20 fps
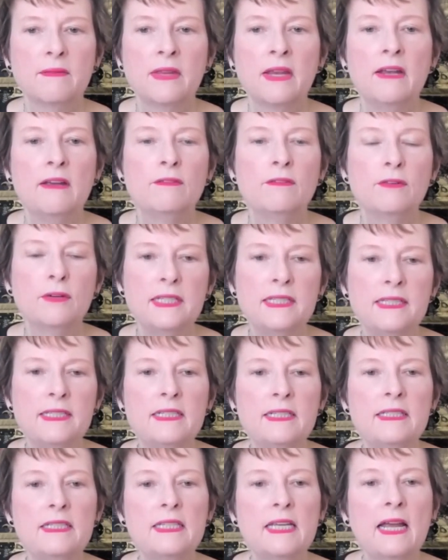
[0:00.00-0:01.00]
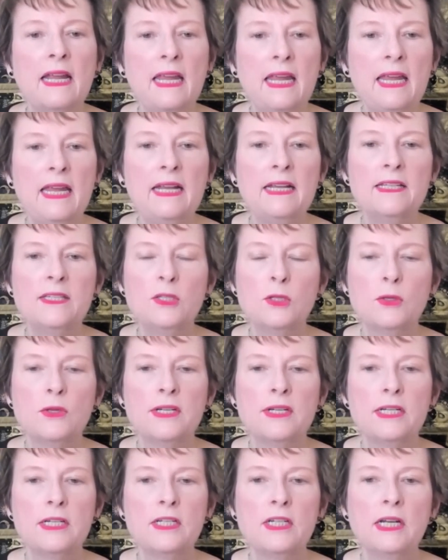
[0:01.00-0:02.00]
For instance, a king is
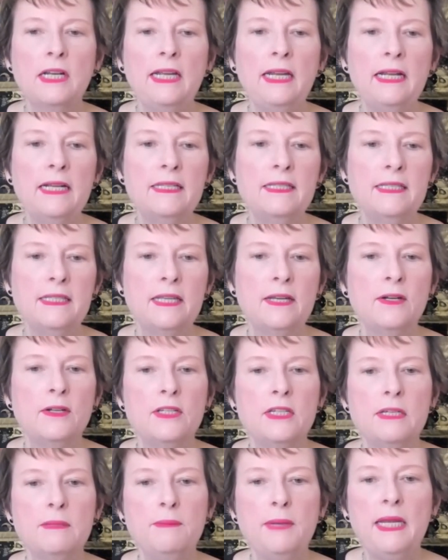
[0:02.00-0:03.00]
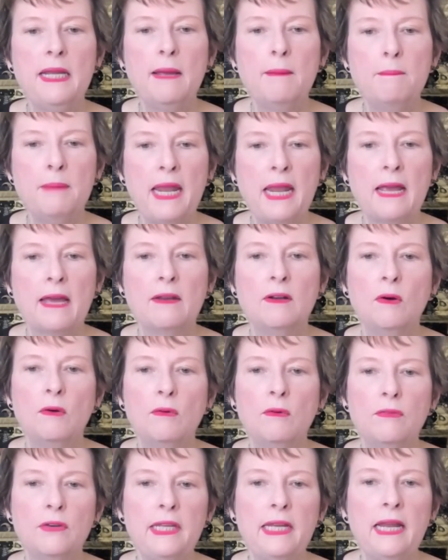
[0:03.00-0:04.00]
traditionally considered to be a man
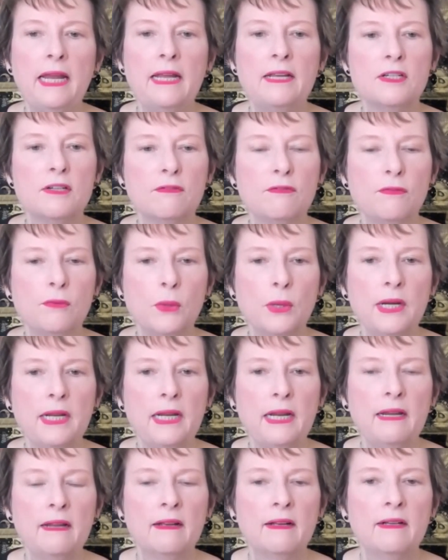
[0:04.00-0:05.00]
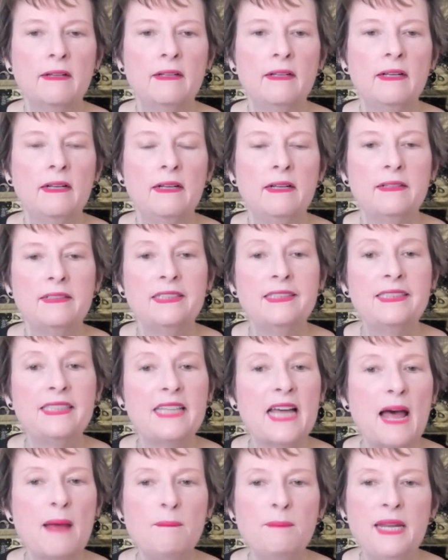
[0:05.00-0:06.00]
over the age of 40. Does
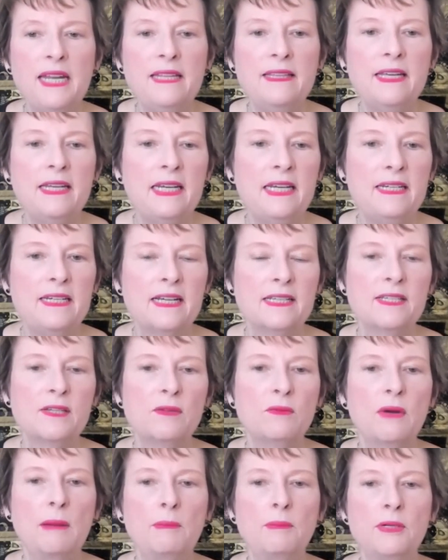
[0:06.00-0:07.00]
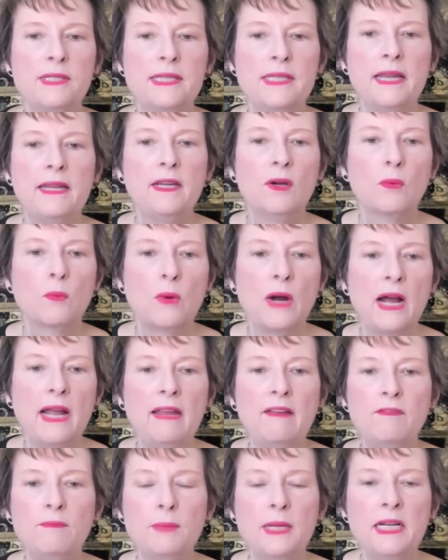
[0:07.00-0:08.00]
that mean that he doesn't represent your
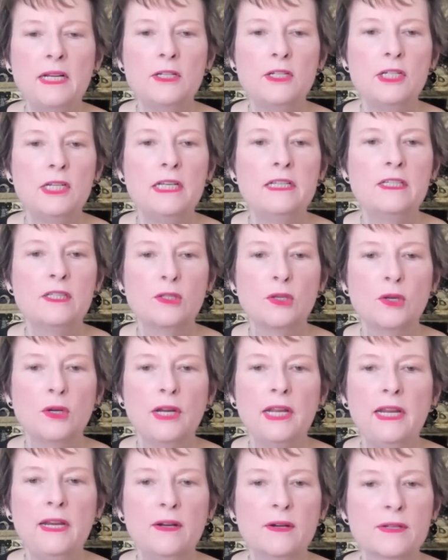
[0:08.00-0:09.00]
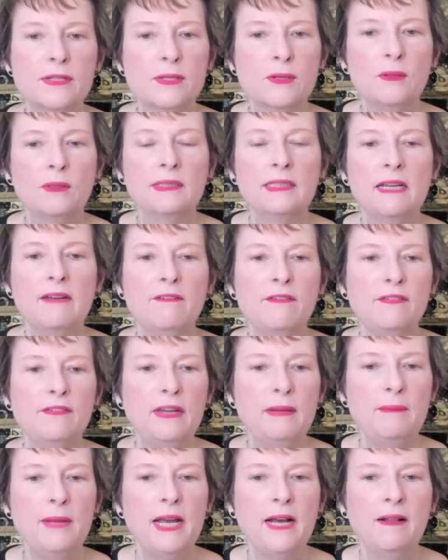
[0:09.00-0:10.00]
wife because she's 30 years old and
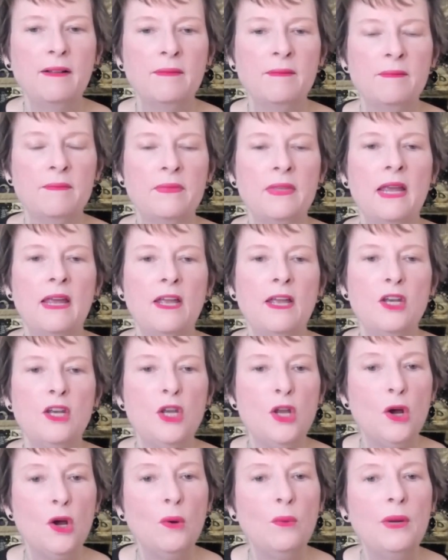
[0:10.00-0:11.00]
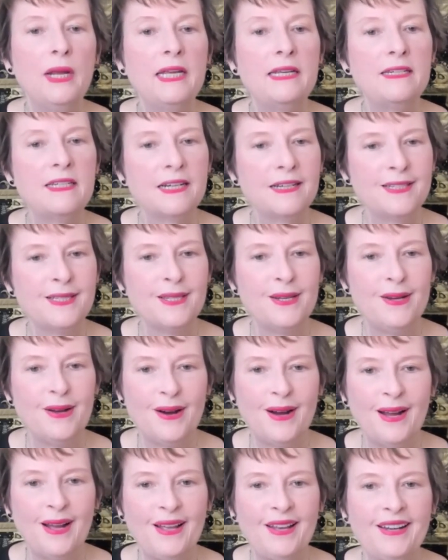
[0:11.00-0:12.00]
female? No, it does
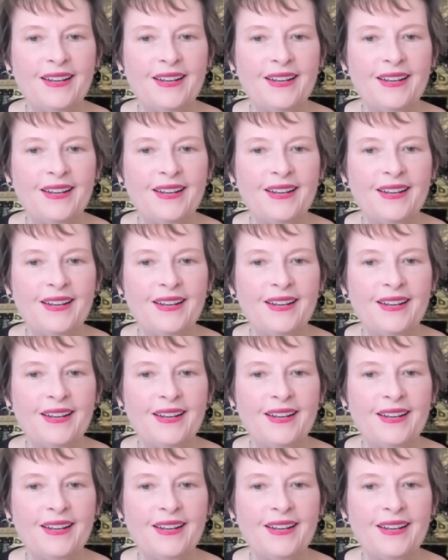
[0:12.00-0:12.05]
not.